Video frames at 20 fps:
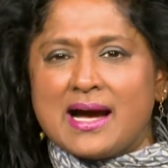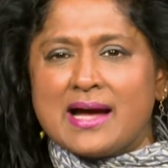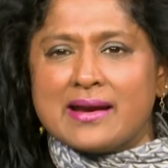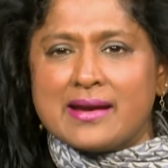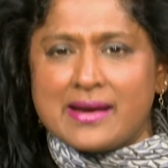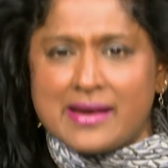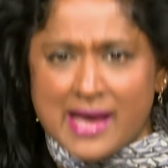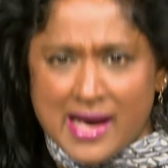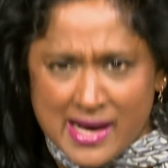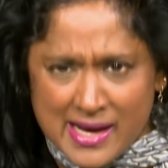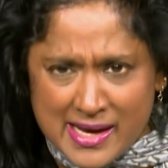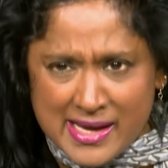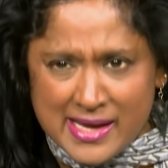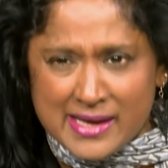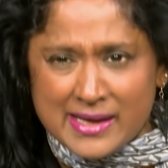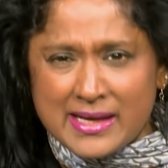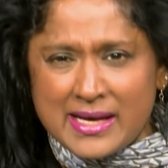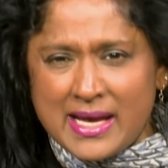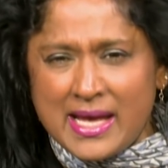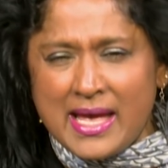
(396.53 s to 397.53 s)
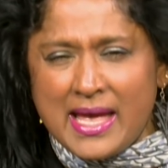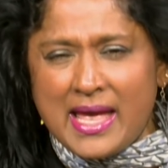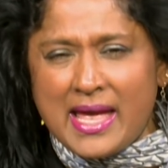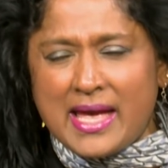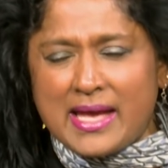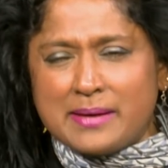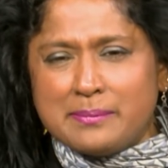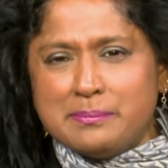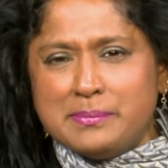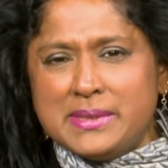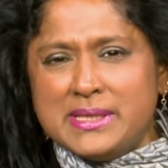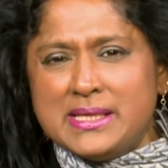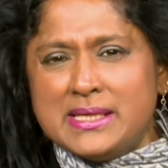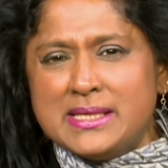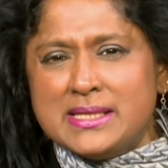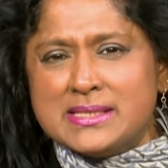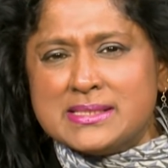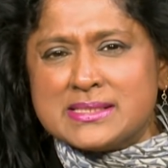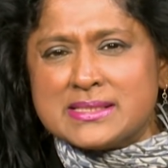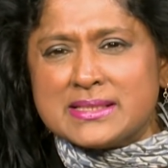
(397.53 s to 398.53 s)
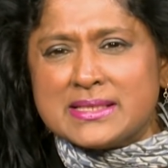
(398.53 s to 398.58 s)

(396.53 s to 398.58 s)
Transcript: Anaya and Meade.